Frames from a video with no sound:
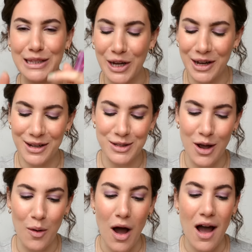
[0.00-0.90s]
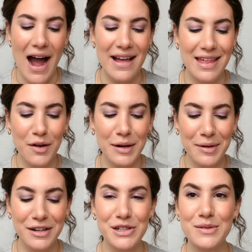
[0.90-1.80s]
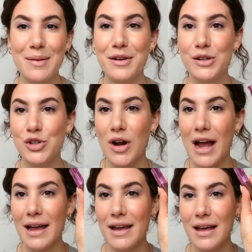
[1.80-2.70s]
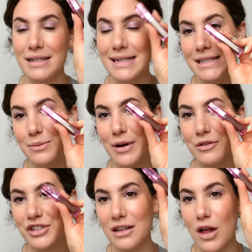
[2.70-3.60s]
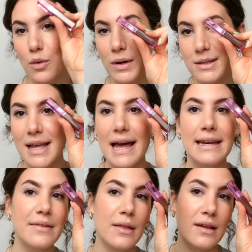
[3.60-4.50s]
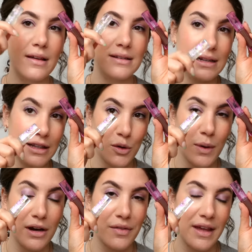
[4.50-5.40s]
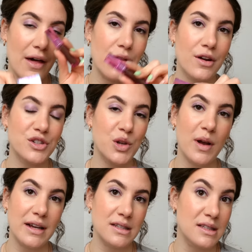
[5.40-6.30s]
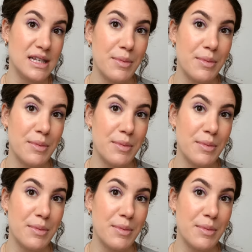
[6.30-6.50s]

look. So I think what I'm gonna do is I'm gonna try a tinted brow gel on one side and then the clear one on the other so you guys can see